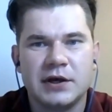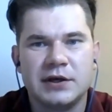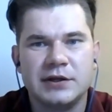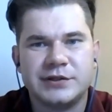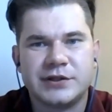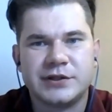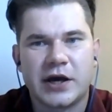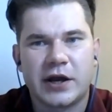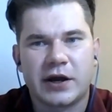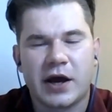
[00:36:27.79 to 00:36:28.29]

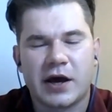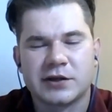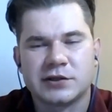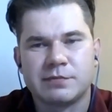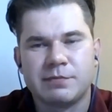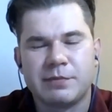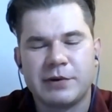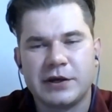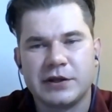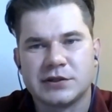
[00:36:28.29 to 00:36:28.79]
there
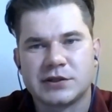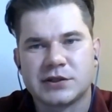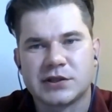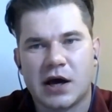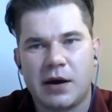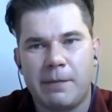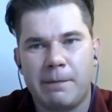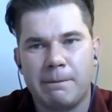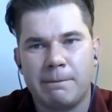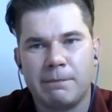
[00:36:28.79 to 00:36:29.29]
has been
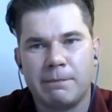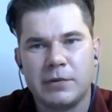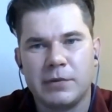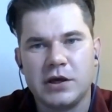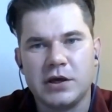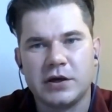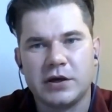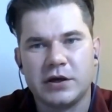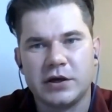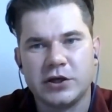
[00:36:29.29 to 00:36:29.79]
some
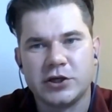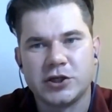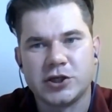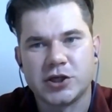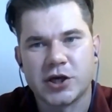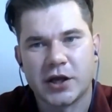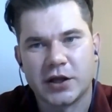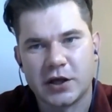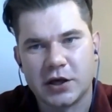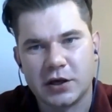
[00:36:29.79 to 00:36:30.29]
increased
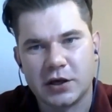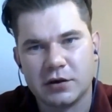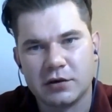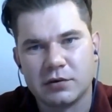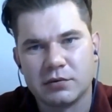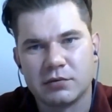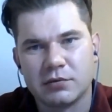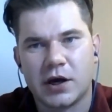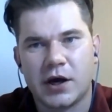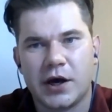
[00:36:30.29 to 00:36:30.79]

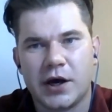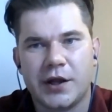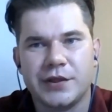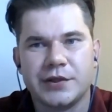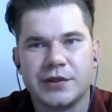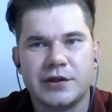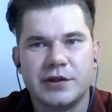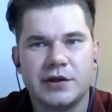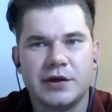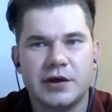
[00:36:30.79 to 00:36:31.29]
shedding,
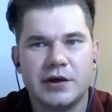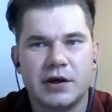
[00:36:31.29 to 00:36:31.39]
and